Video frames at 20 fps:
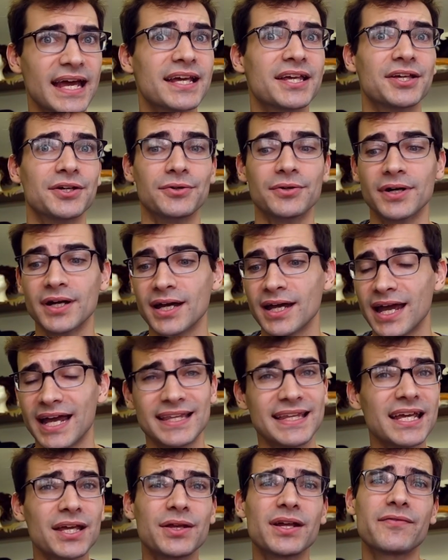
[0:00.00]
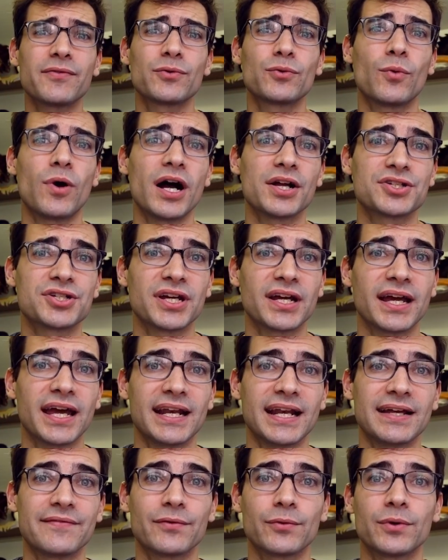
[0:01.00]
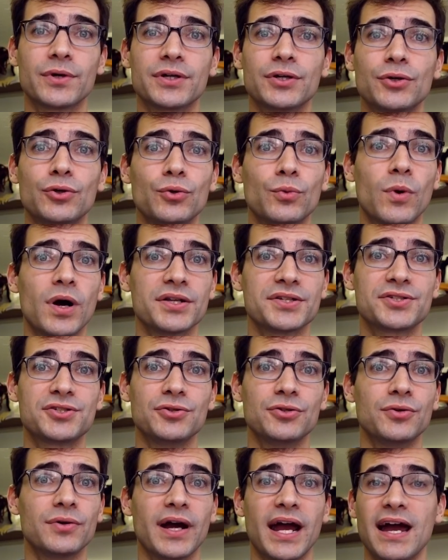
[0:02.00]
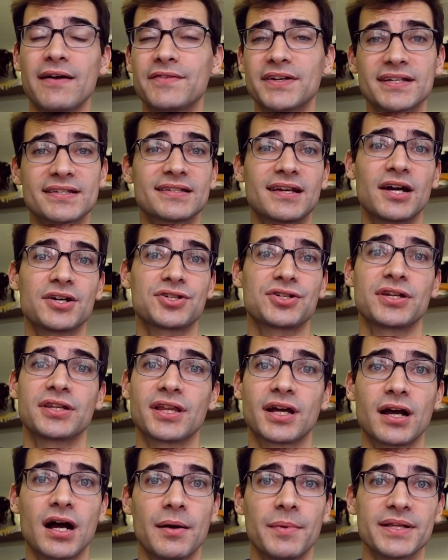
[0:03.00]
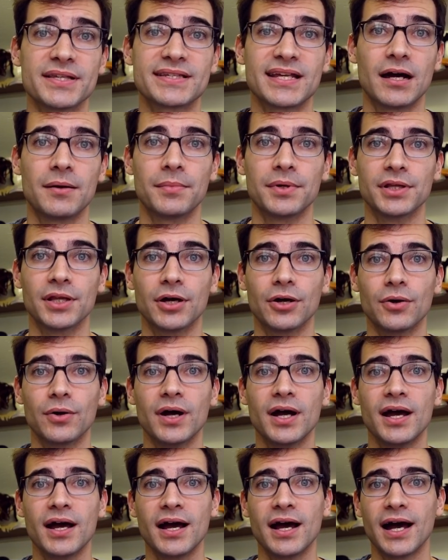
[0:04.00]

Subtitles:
Thank you. And thank you to everyone watching and everyone who wants to have a discussion in the comments down below.